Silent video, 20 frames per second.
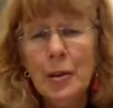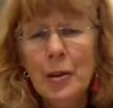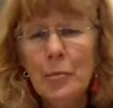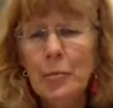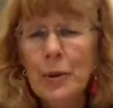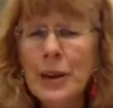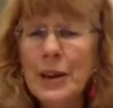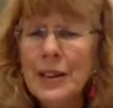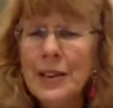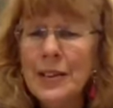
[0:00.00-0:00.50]

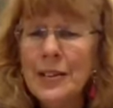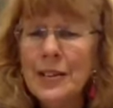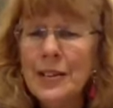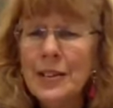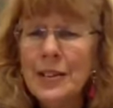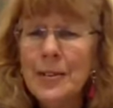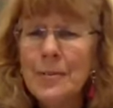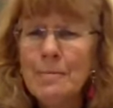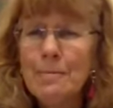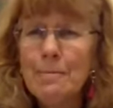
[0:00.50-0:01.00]
But
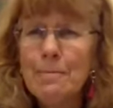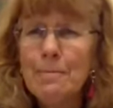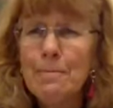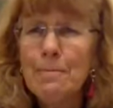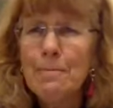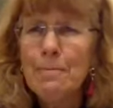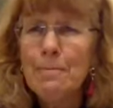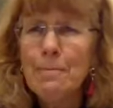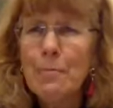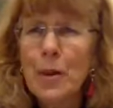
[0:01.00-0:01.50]

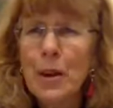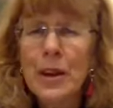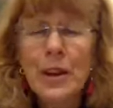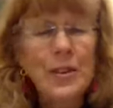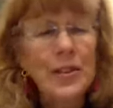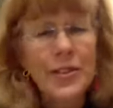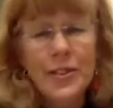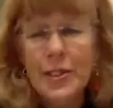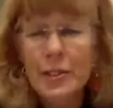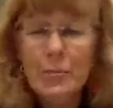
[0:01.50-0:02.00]
he
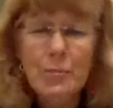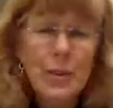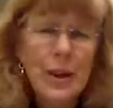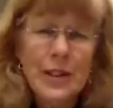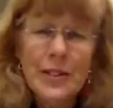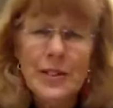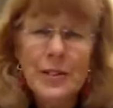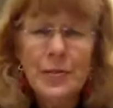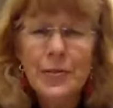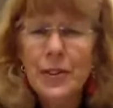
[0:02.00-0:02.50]
still
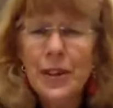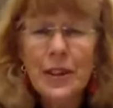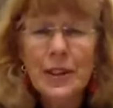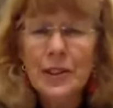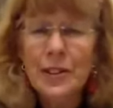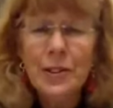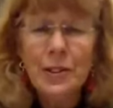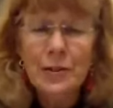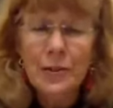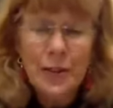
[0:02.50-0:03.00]
might have felt
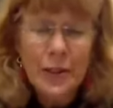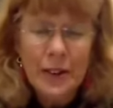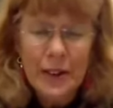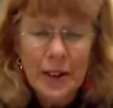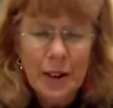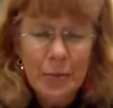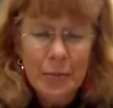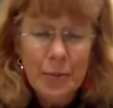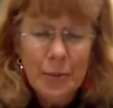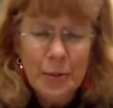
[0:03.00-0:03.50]
not very
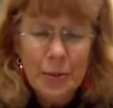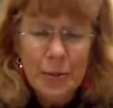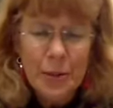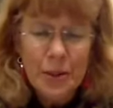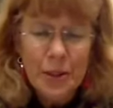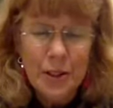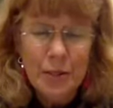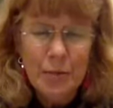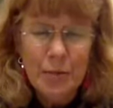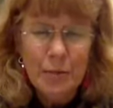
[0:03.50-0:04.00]

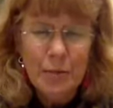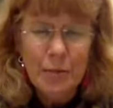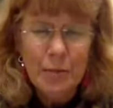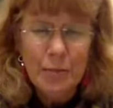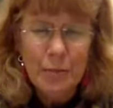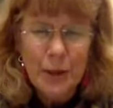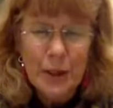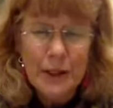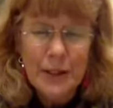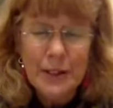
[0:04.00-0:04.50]
important.
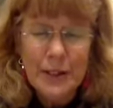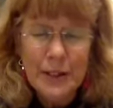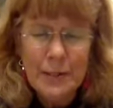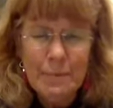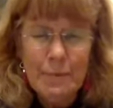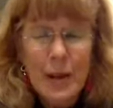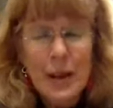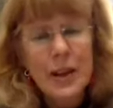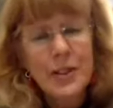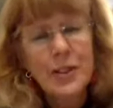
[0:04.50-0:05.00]
But
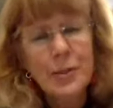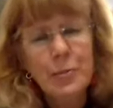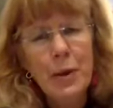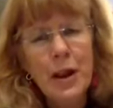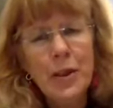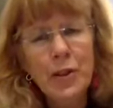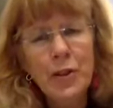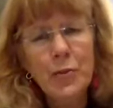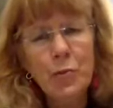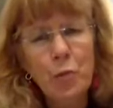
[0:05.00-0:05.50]
it
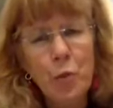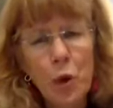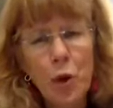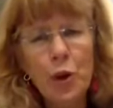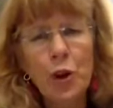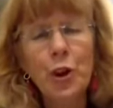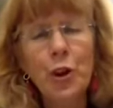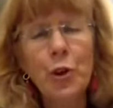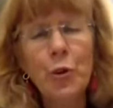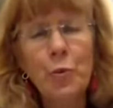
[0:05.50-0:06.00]
depends what
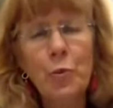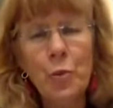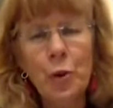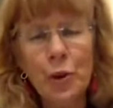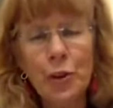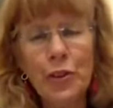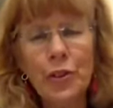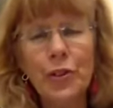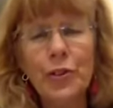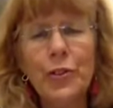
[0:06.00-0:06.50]
you
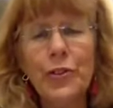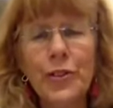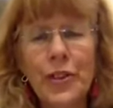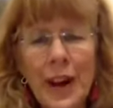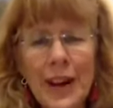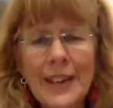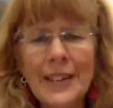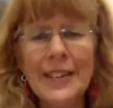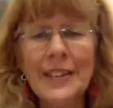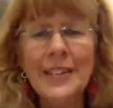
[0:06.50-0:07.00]
want
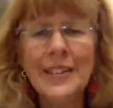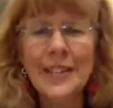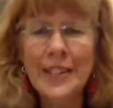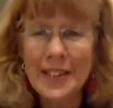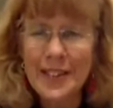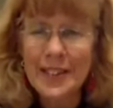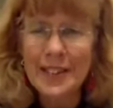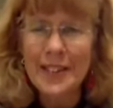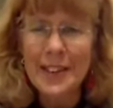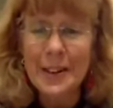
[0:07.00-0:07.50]
done,
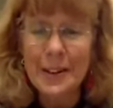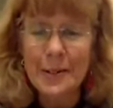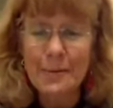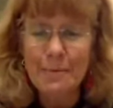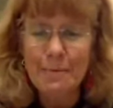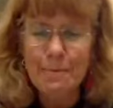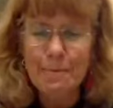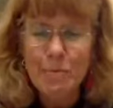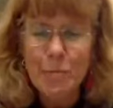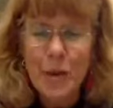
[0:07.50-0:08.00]
doesn't it?
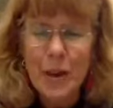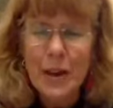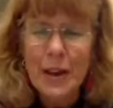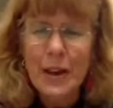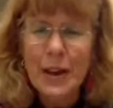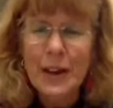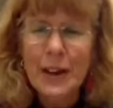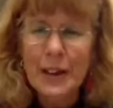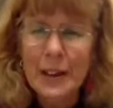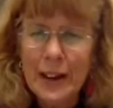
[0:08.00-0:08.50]

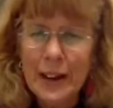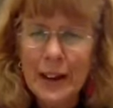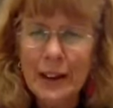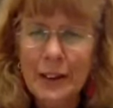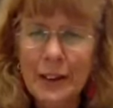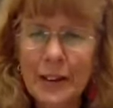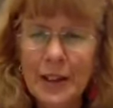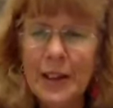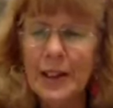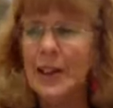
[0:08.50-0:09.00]
Now,
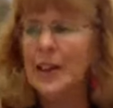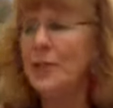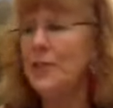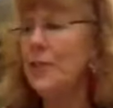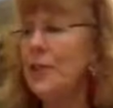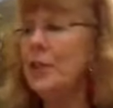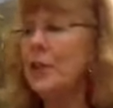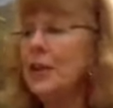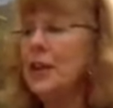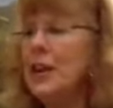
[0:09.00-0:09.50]
if
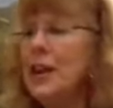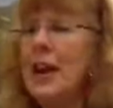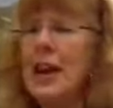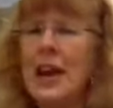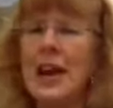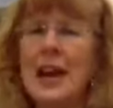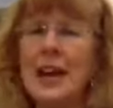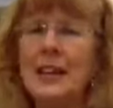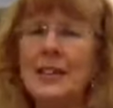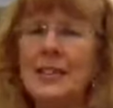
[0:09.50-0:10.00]
I
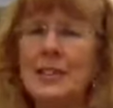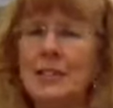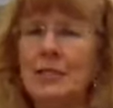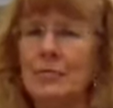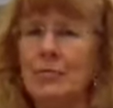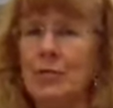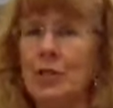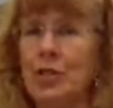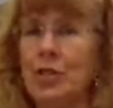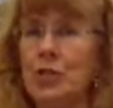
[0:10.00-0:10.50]
had
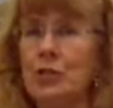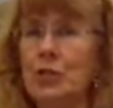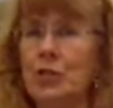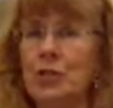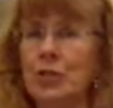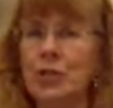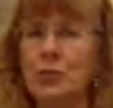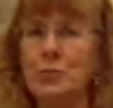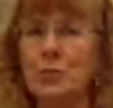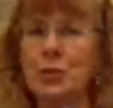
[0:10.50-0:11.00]
the
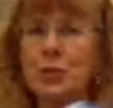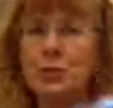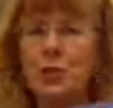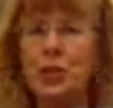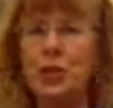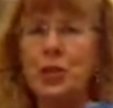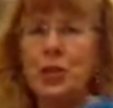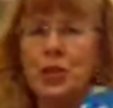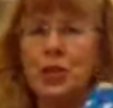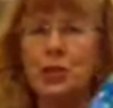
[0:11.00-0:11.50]
choice between
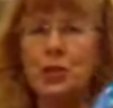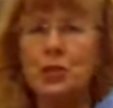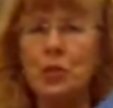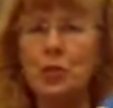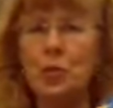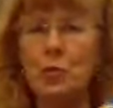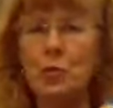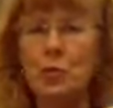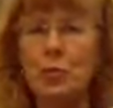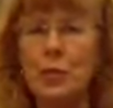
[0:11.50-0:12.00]

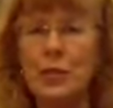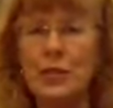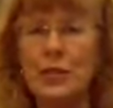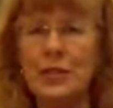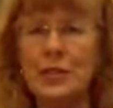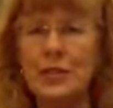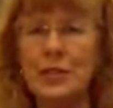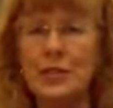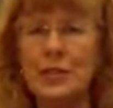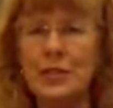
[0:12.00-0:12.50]
two
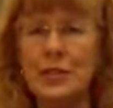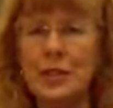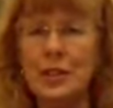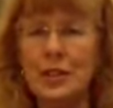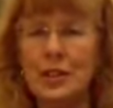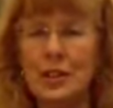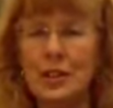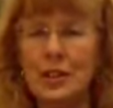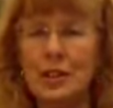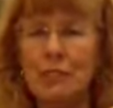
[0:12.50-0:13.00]
presents,
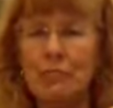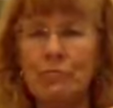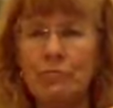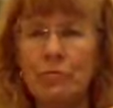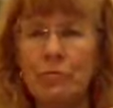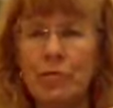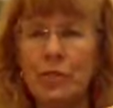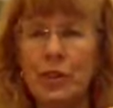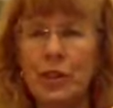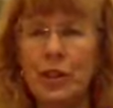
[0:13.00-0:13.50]
a
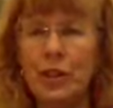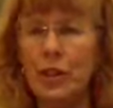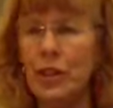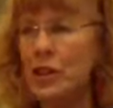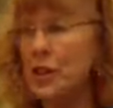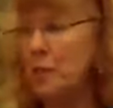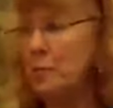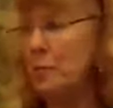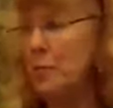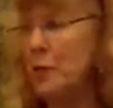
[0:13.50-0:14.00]

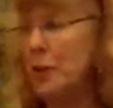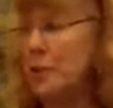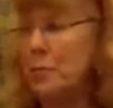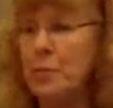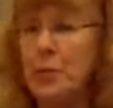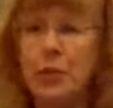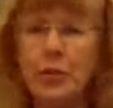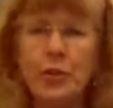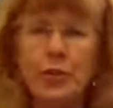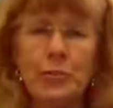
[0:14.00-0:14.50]
really big
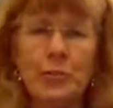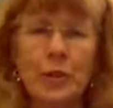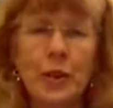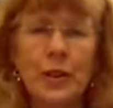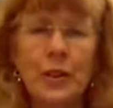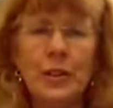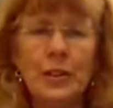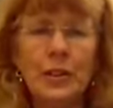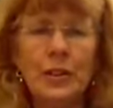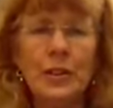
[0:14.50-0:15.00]
posh one